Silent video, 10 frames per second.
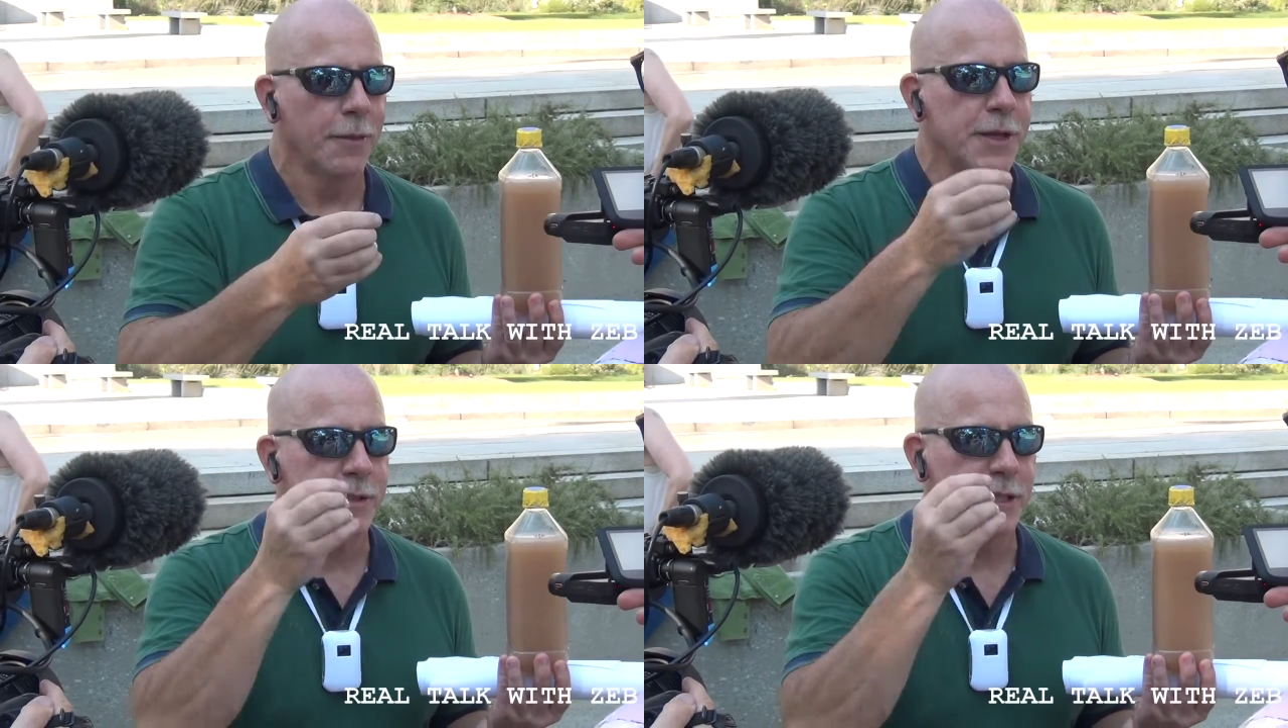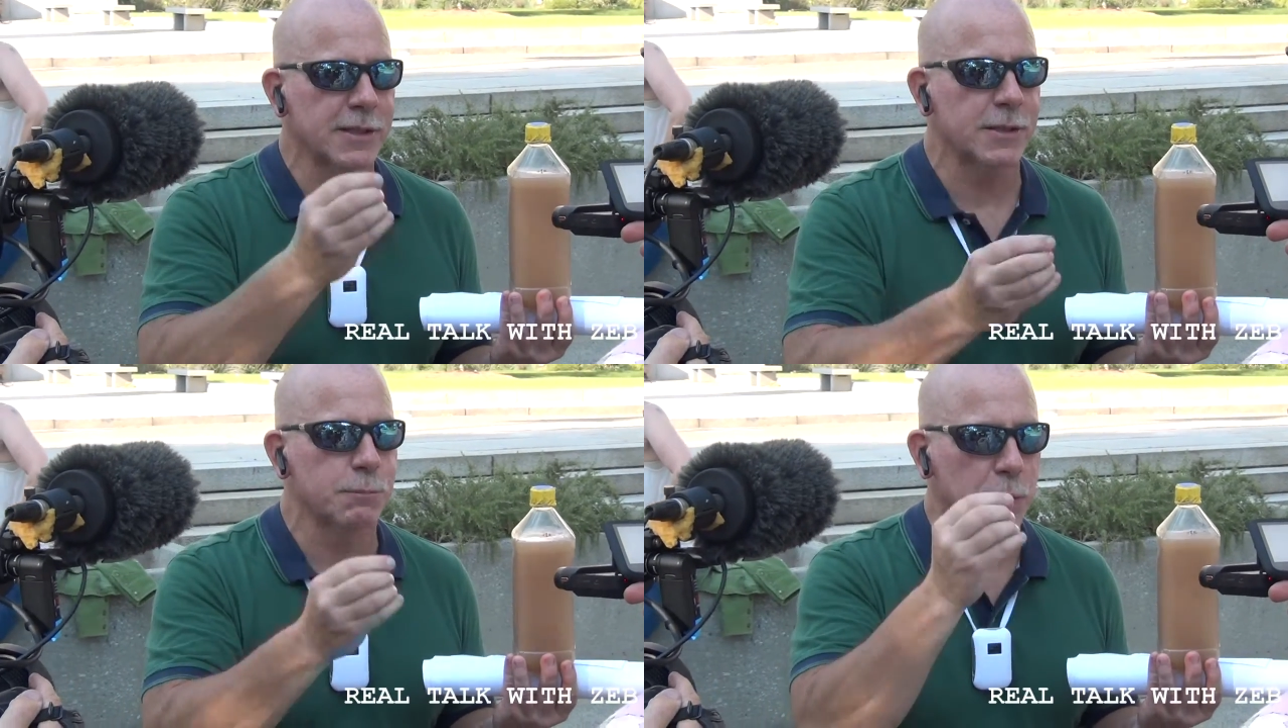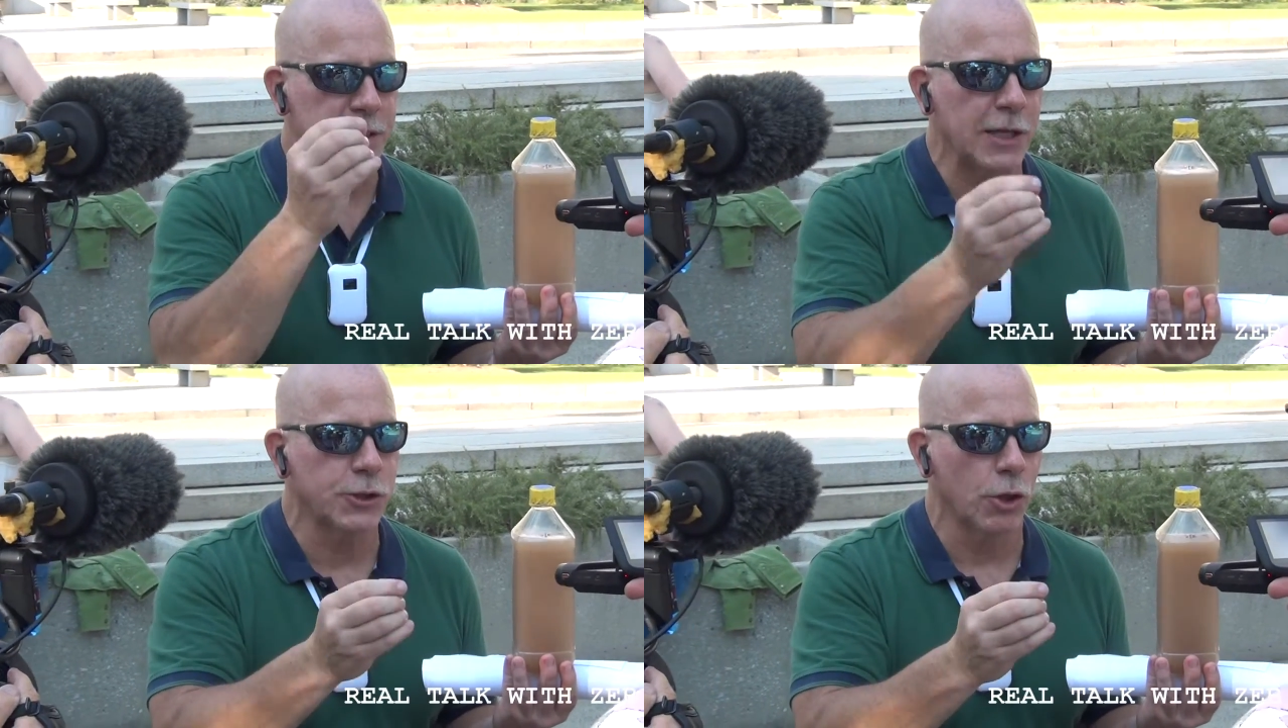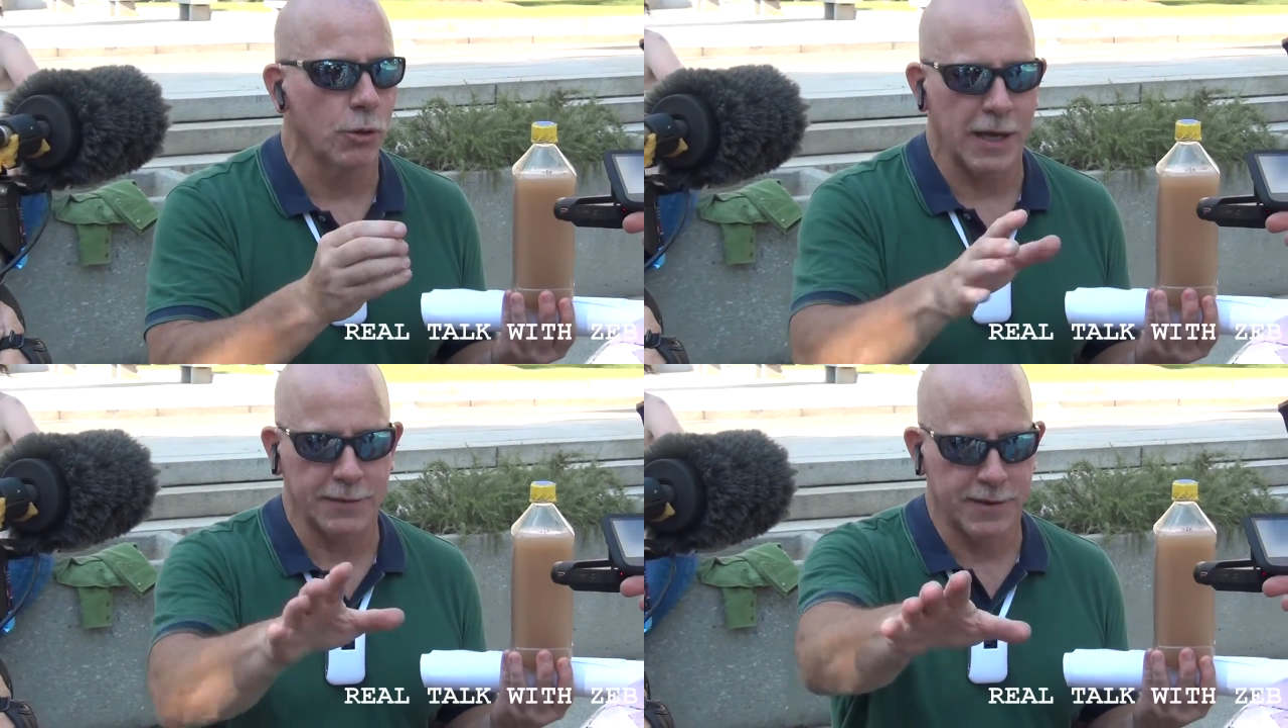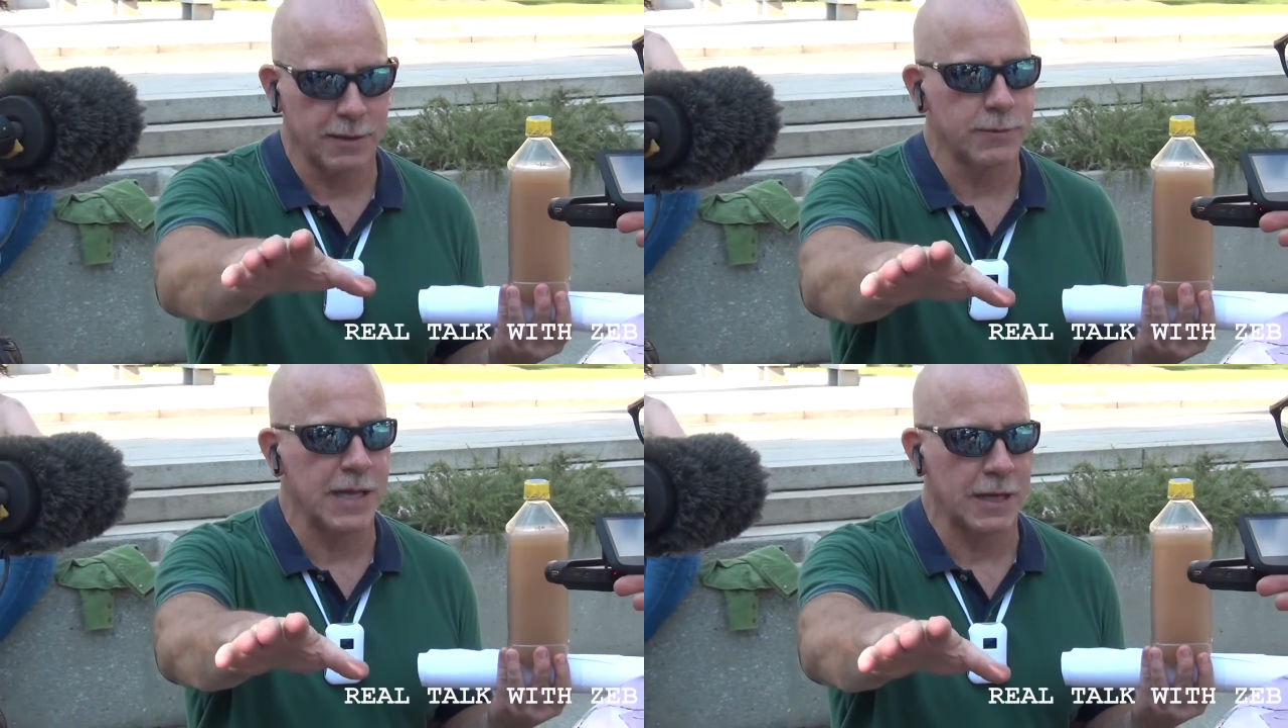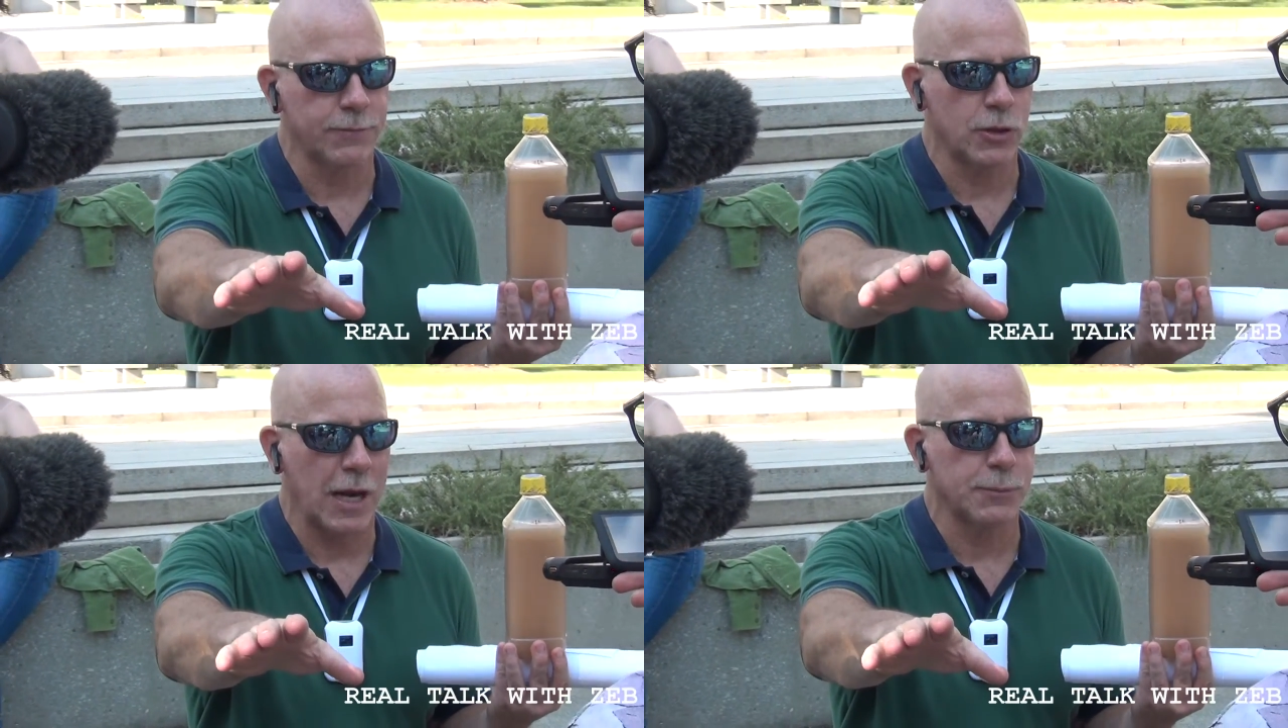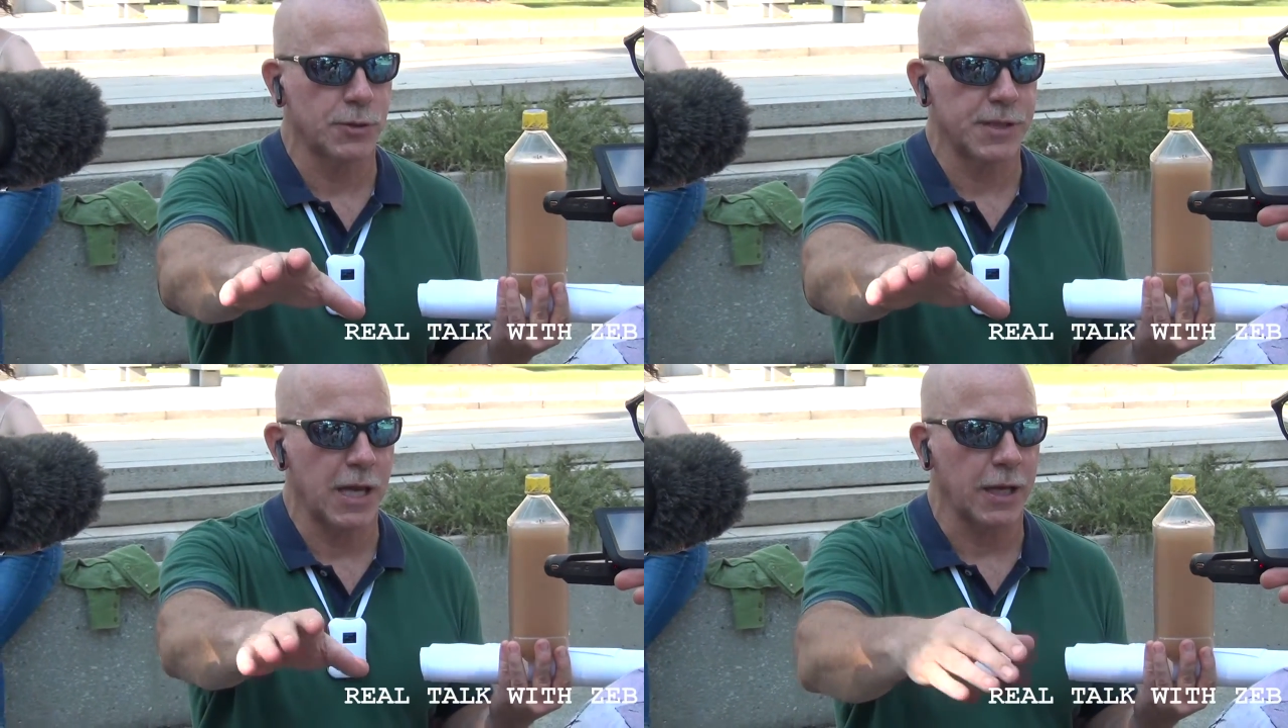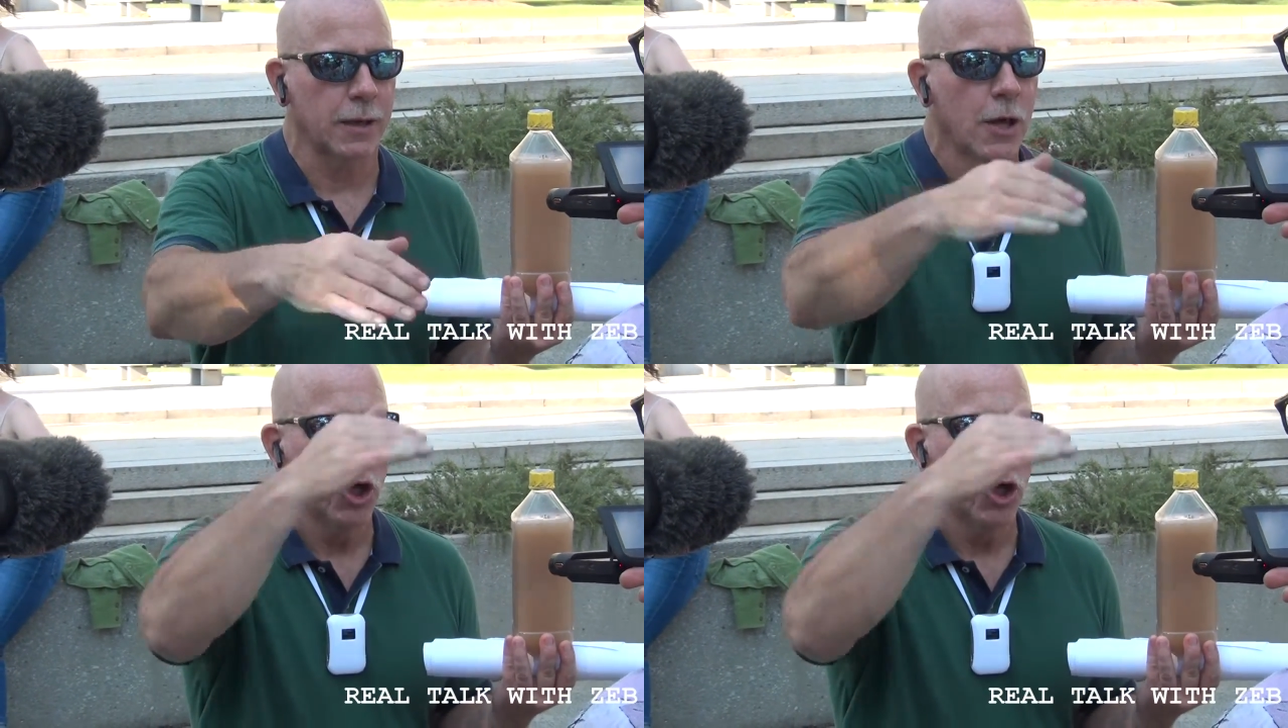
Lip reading: This is the potential, as the native tribes are saying.